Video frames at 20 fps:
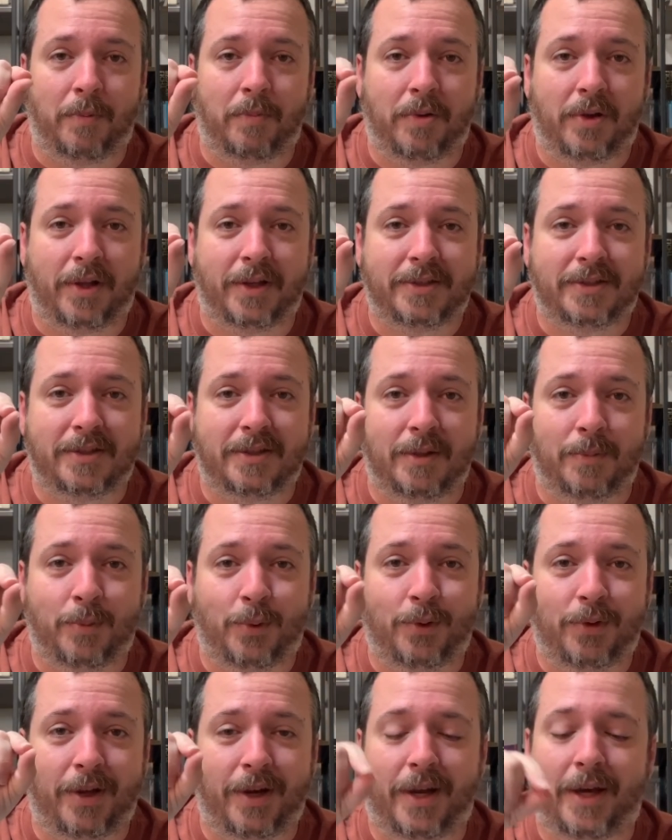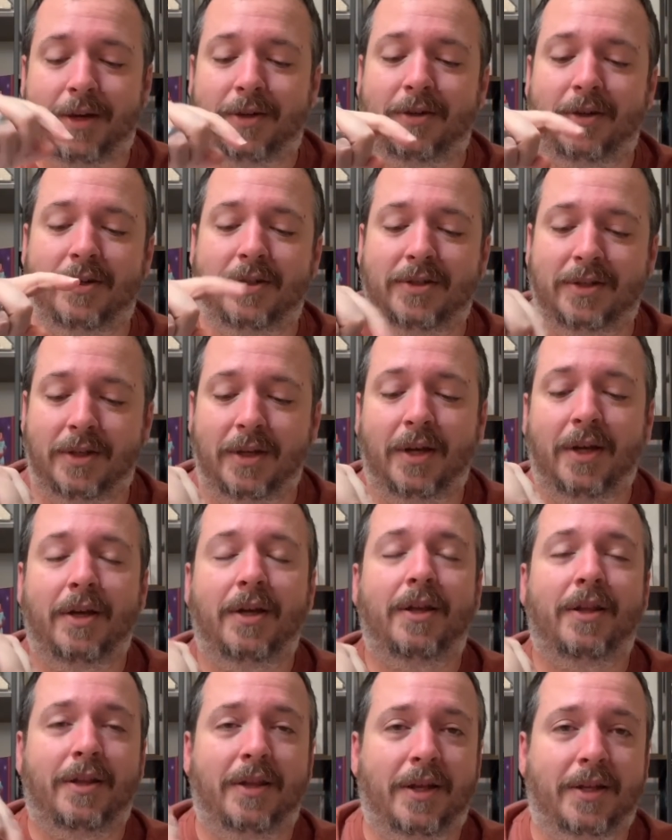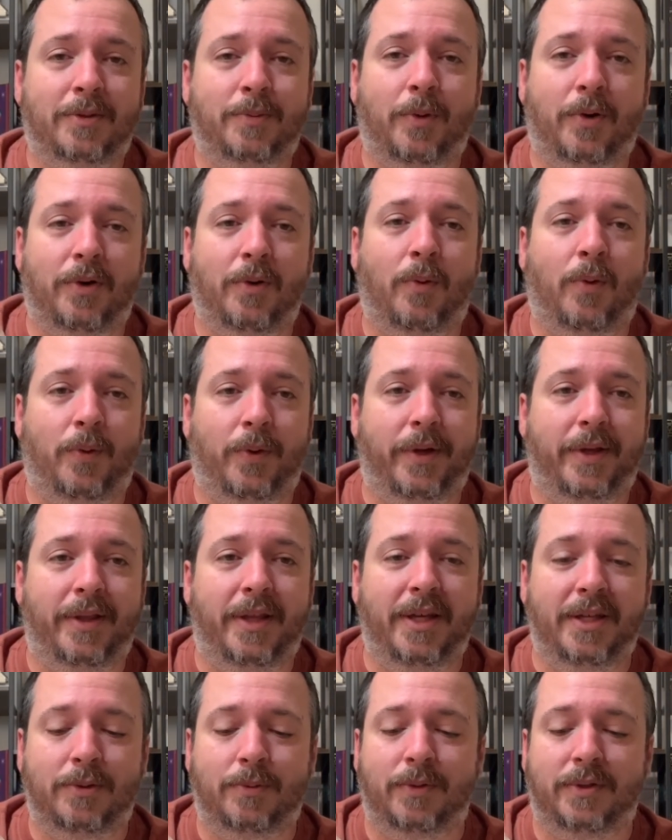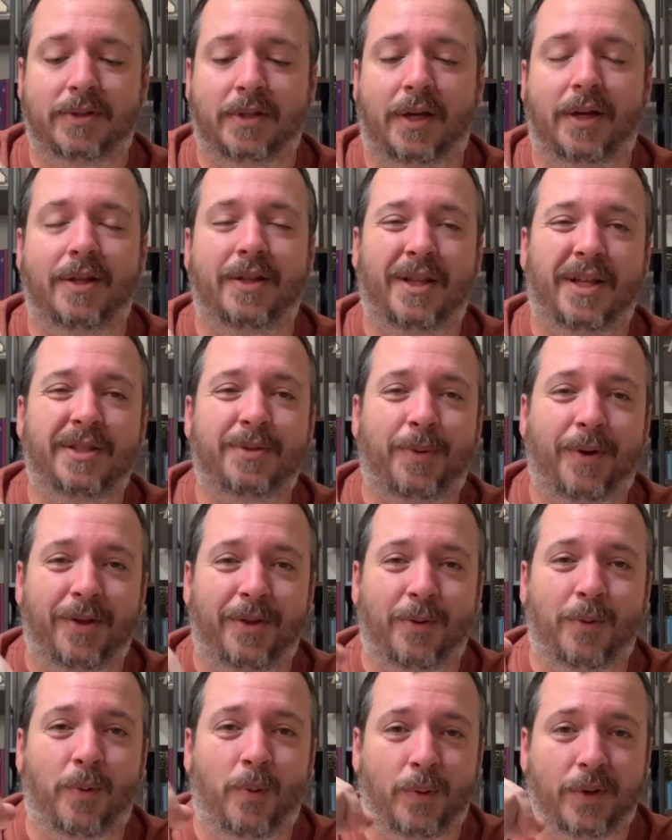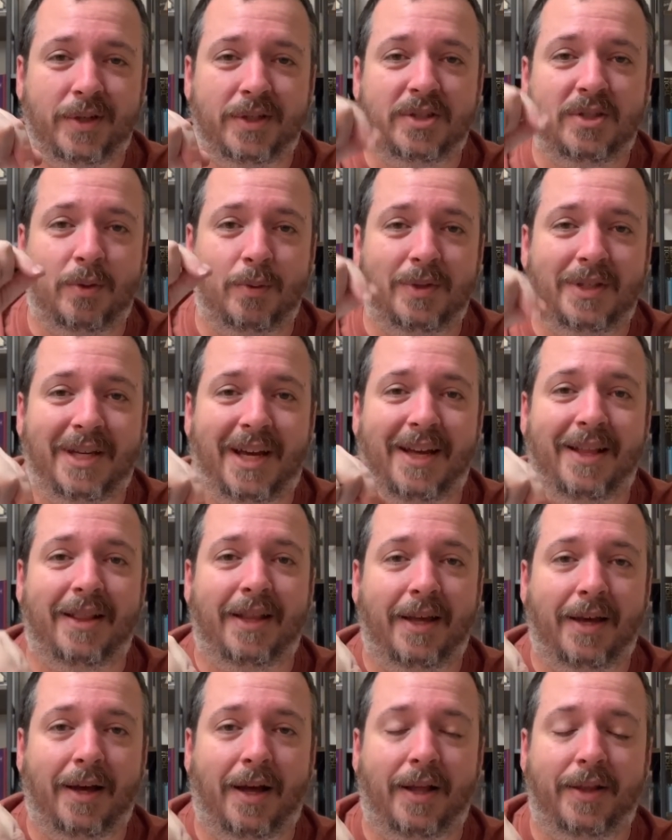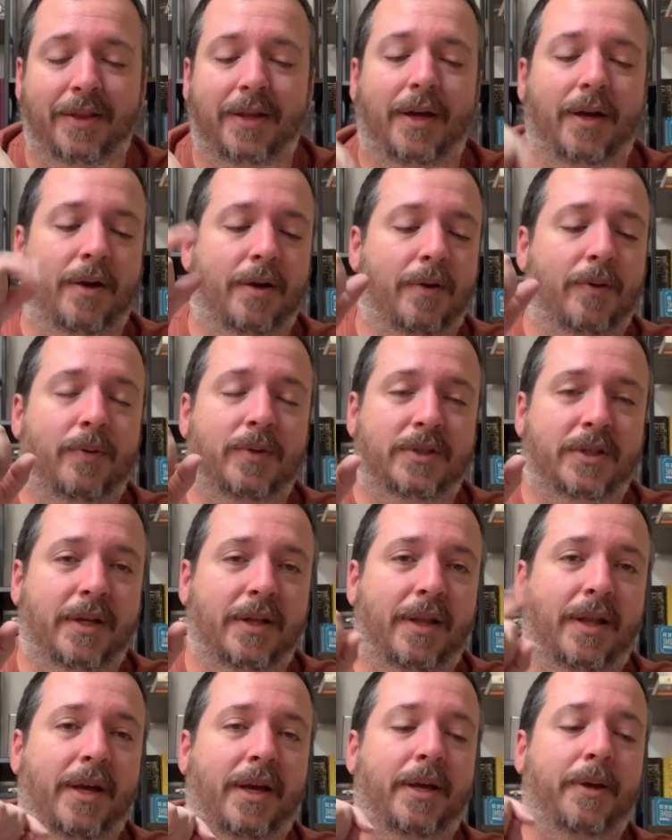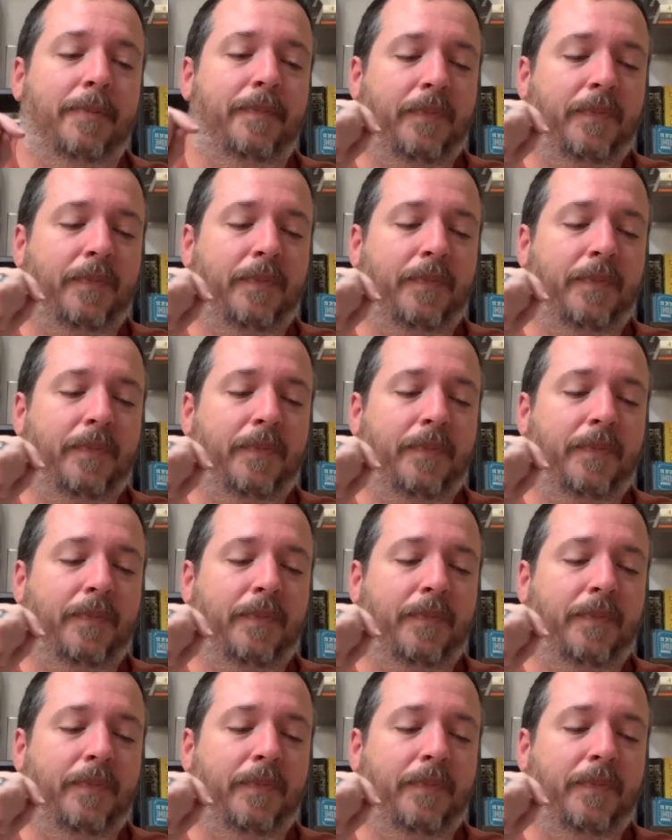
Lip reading: plus symbol connectors. That's where we're holding these ones on, and that's why they're holding so tightly on there, which I like.